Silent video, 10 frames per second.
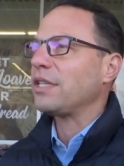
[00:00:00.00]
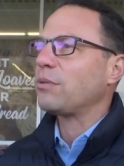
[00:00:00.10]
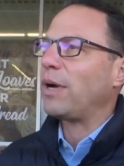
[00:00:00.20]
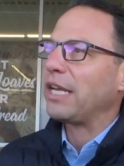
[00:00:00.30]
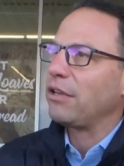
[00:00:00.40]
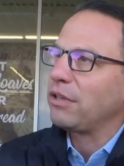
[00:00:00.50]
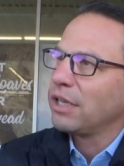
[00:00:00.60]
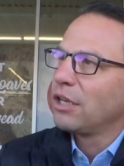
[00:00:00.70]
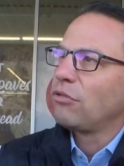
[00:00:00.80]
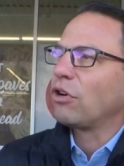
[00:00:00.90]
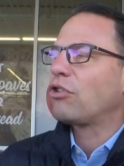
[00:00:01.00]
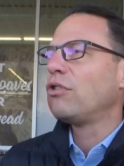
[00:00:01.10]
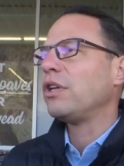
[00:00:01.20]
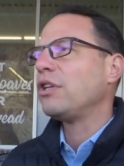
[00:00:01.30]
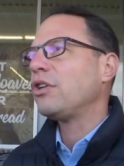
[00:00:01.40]
That's why he
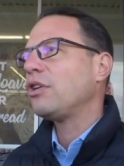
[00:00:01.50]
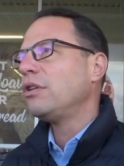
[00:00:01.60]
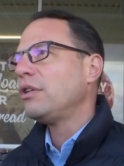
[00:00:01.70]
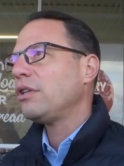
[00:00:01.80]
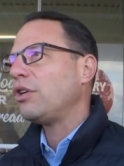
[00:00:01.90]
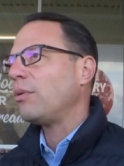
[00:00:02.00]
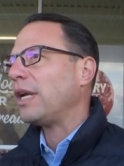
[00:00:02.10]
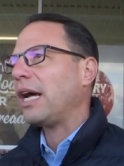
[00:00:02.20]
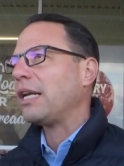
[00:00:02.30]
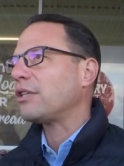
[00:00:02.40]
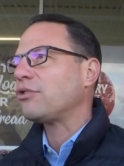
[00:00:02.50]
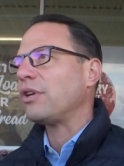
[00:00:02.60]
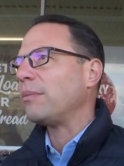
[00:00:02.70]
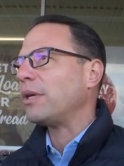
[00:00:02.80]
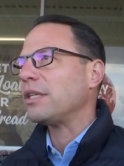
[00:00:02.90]
recruited QAnon
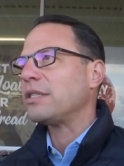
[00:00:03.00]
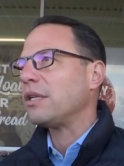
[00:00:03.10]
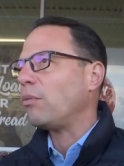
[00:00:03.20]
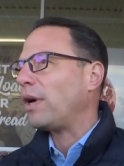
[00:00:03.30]
extremists and